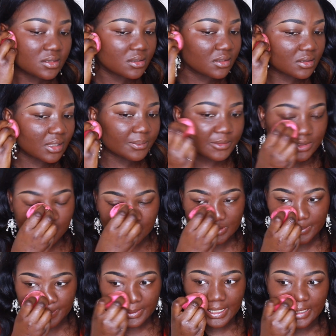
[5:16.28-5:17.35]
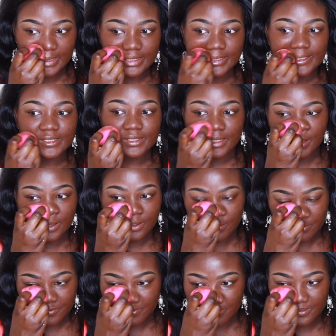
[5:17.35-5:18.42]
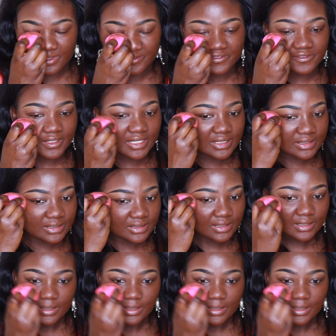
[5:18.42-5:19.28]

So I'm just applying this all over my face.